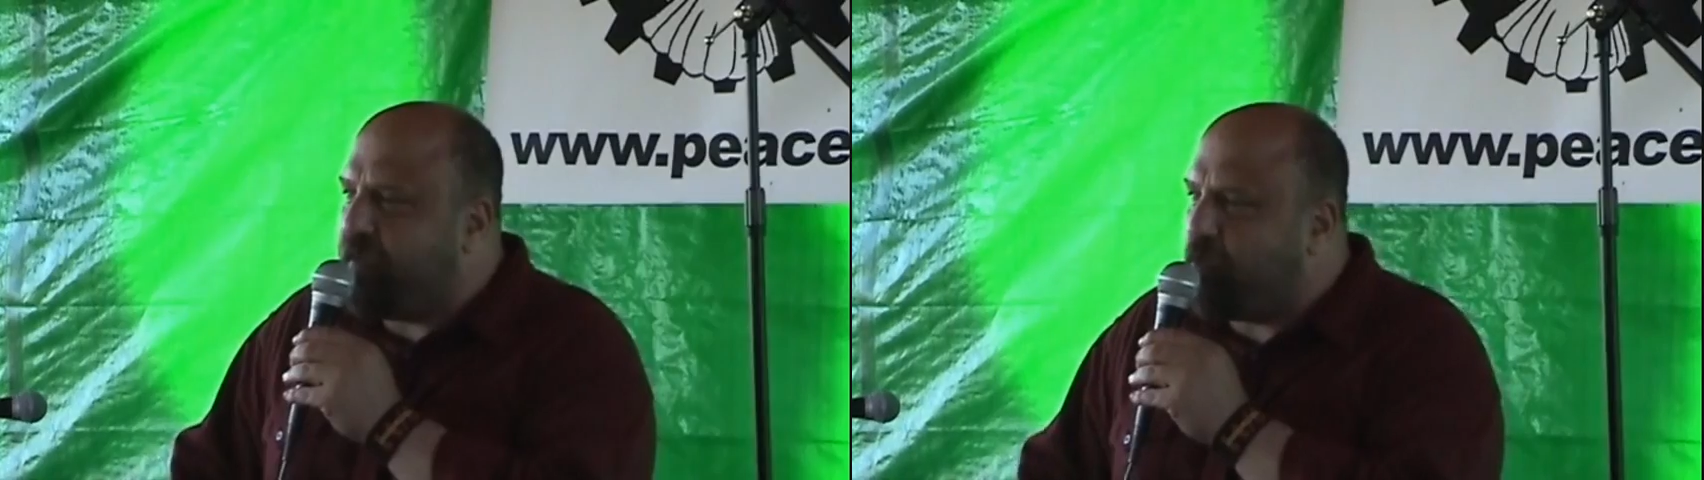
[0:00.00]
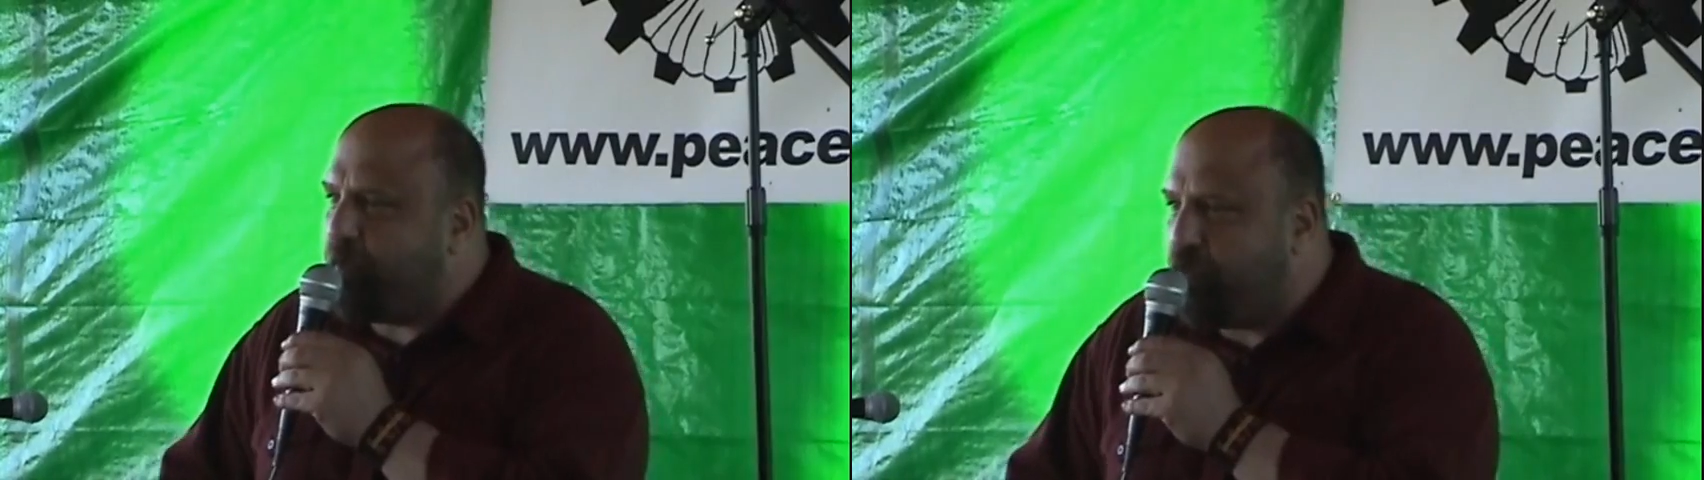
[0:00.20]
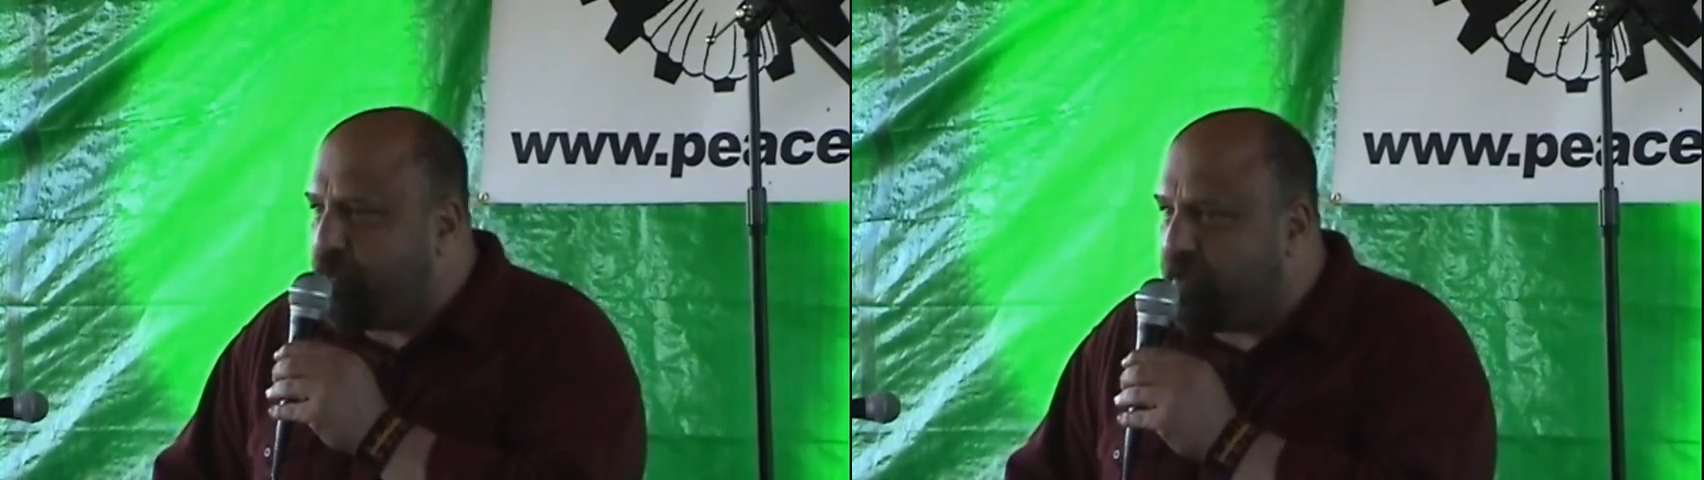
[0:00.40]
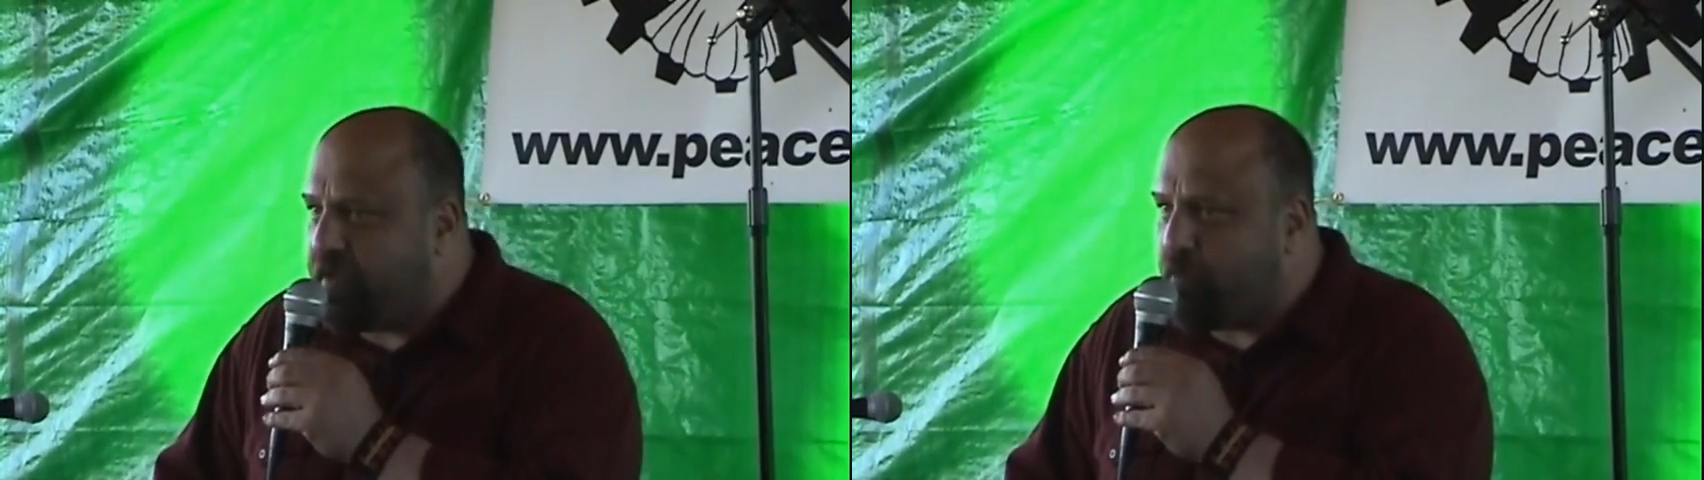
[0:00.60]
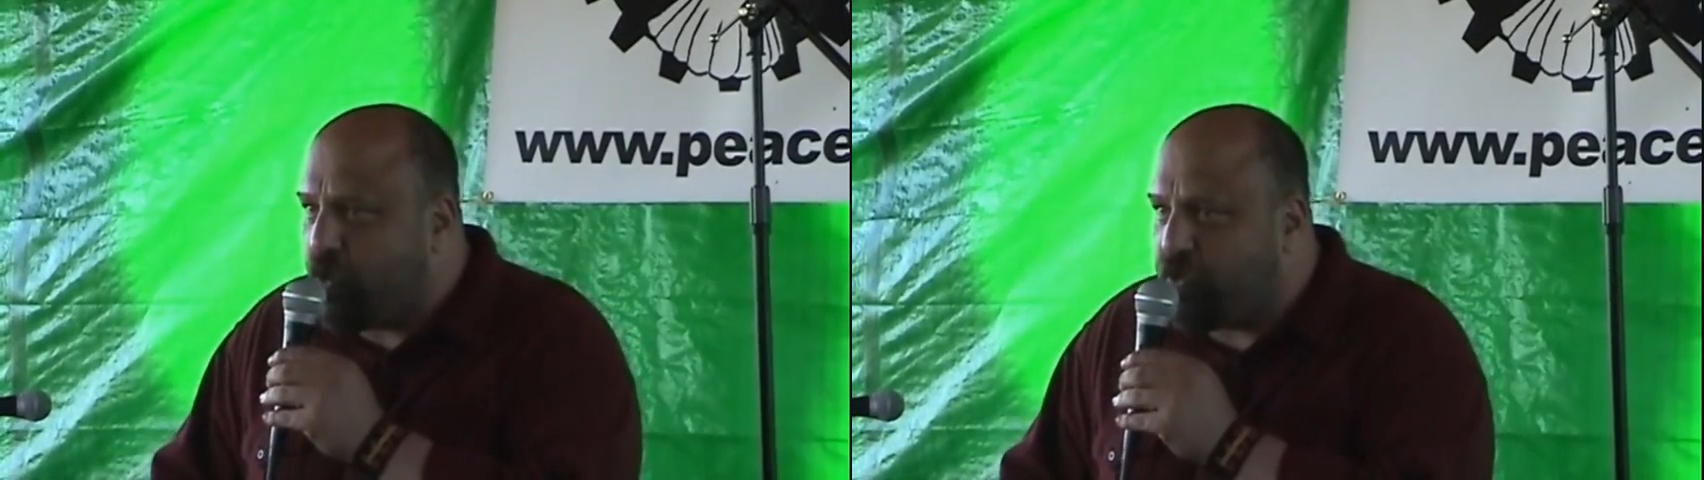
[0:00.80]
that were
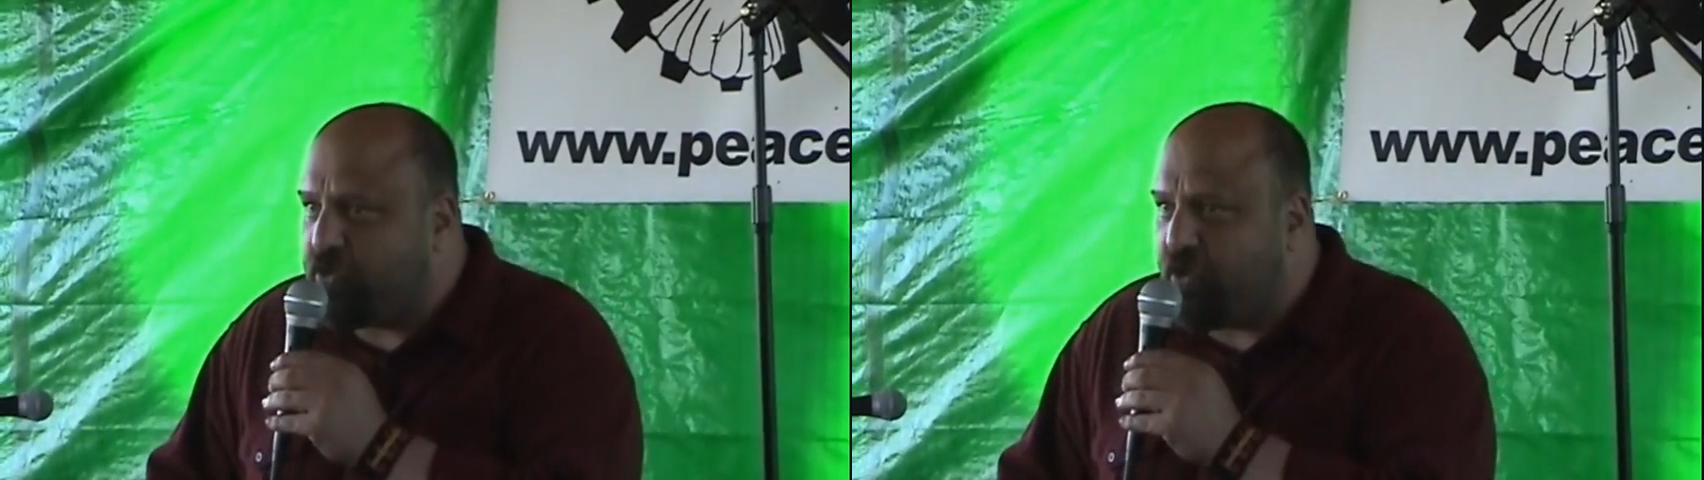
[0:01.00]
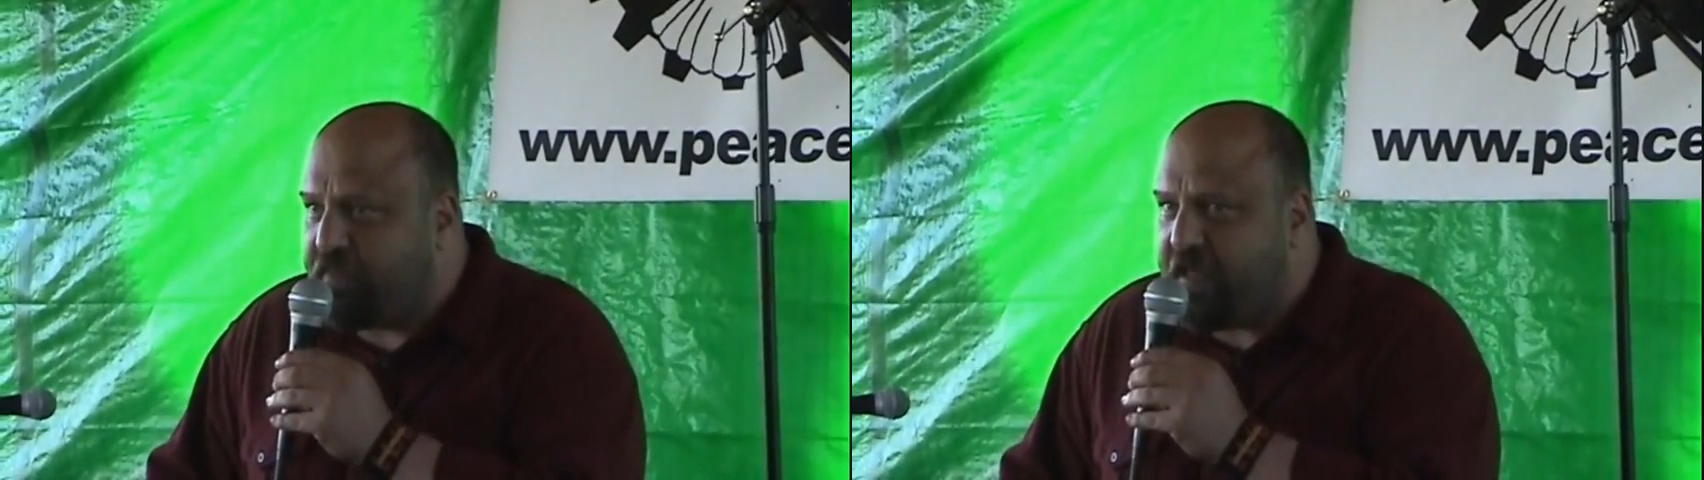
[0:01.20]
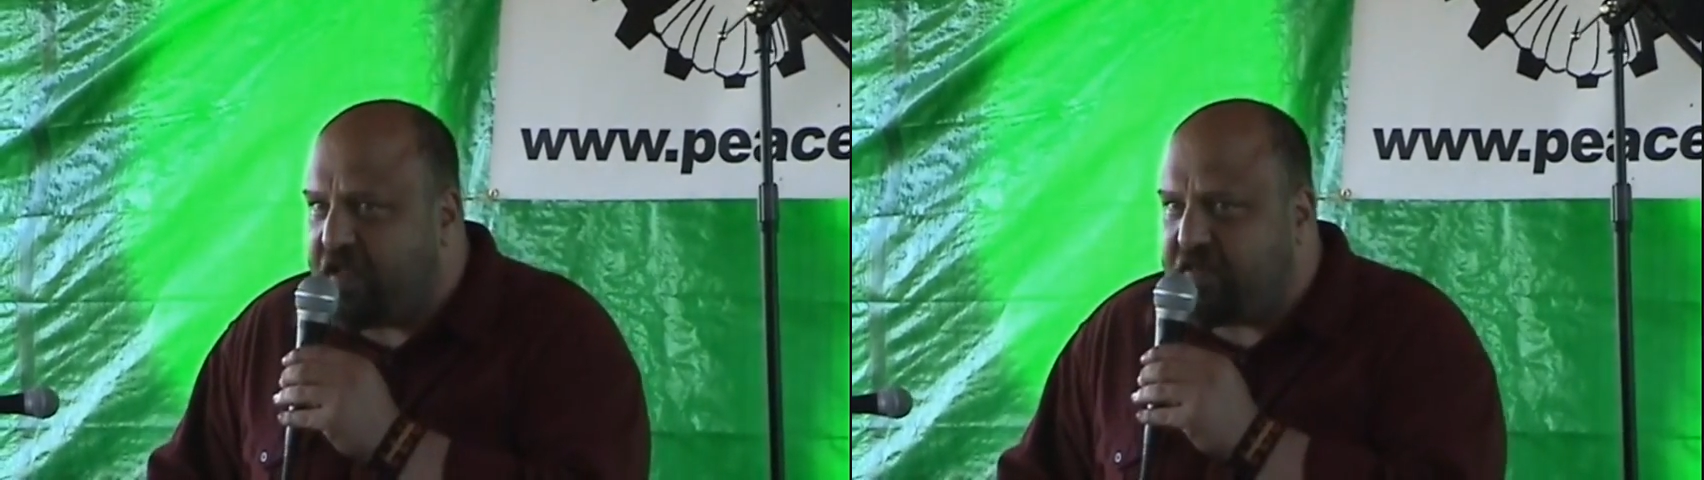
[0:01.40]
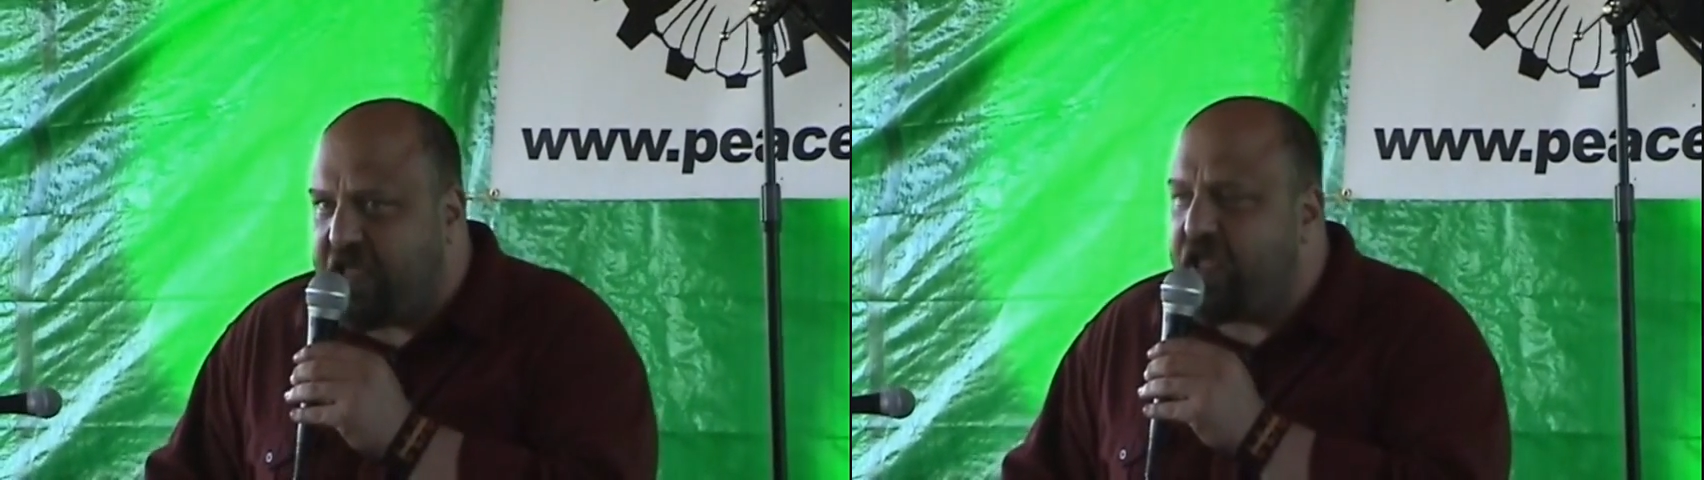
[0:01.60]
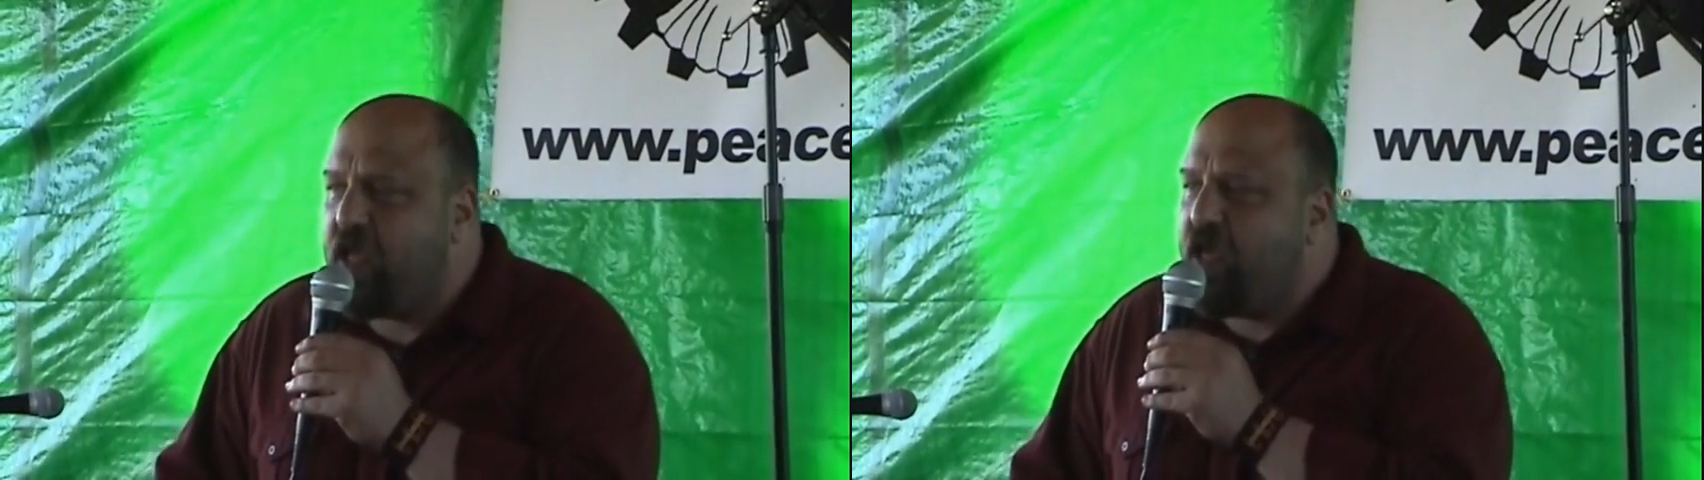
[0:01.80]
brutally murdered on that
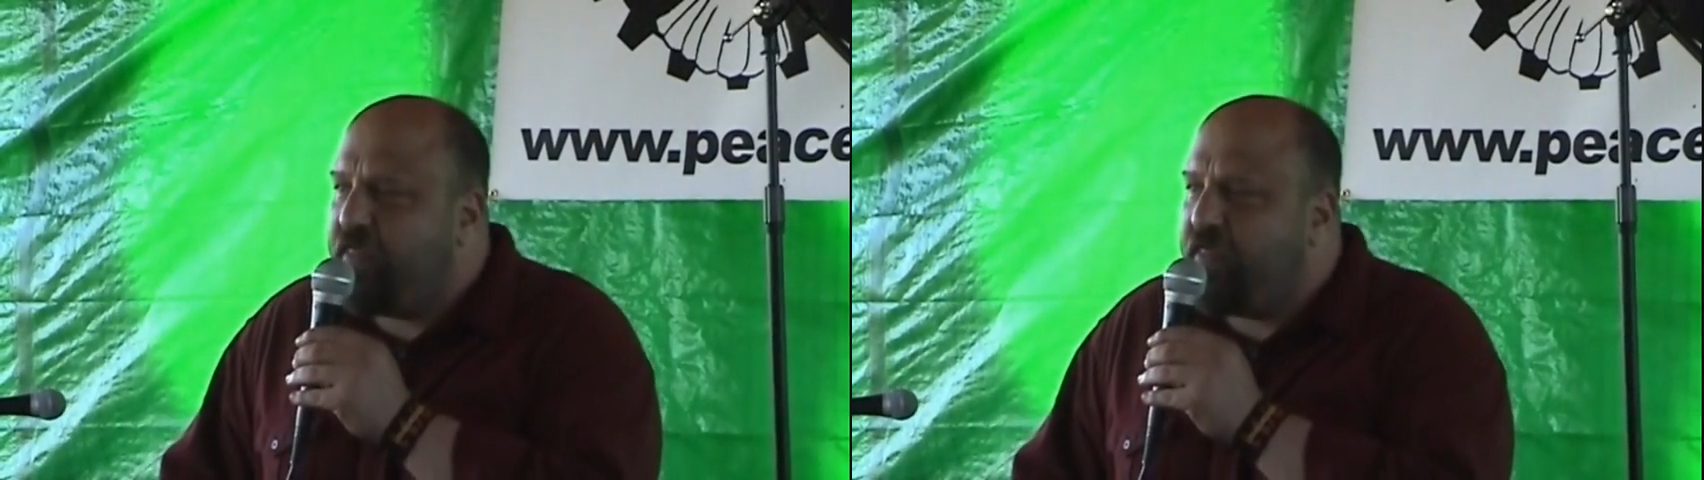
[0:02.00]
day.